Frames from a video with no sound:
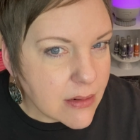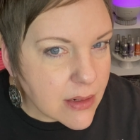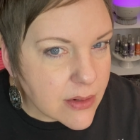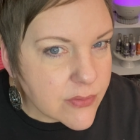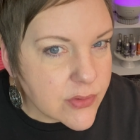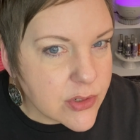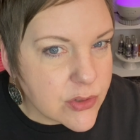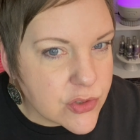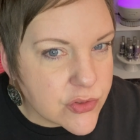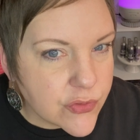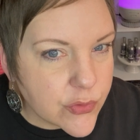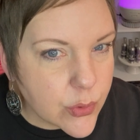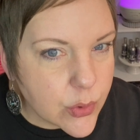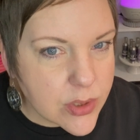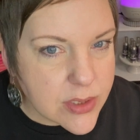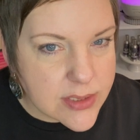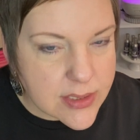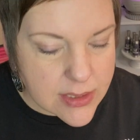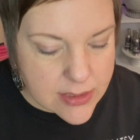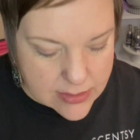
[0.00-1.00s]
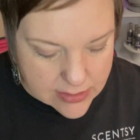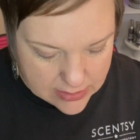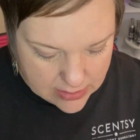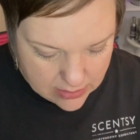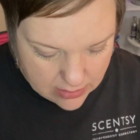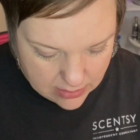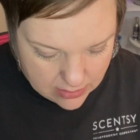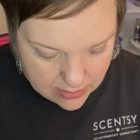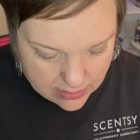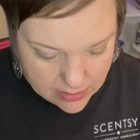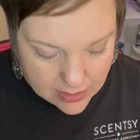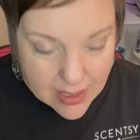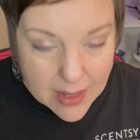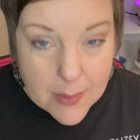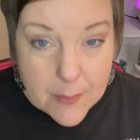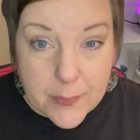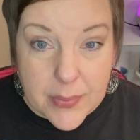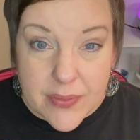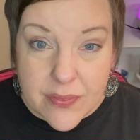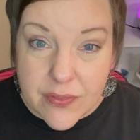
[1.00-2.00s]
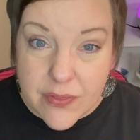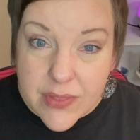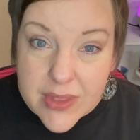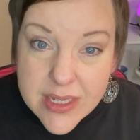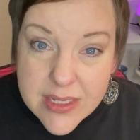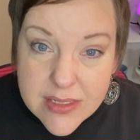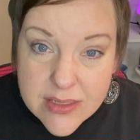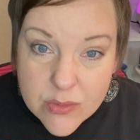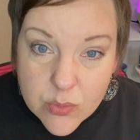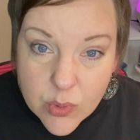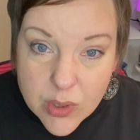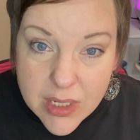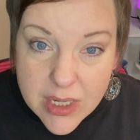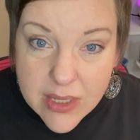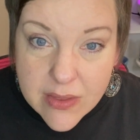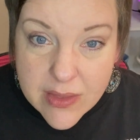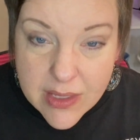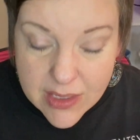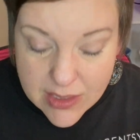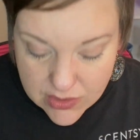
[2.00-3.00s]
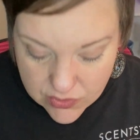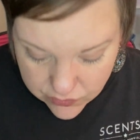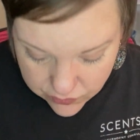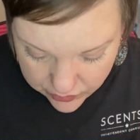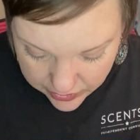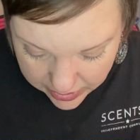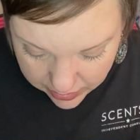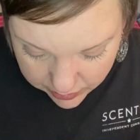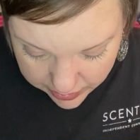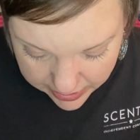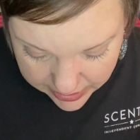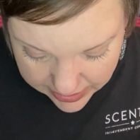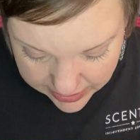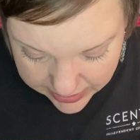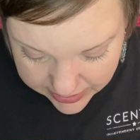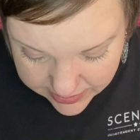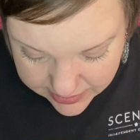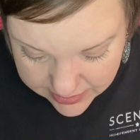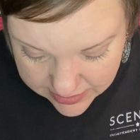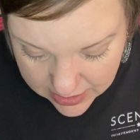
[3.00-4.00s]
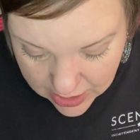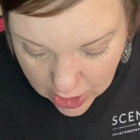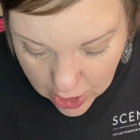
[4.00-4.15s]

of those 4 scents at all, but this one I think is very nice.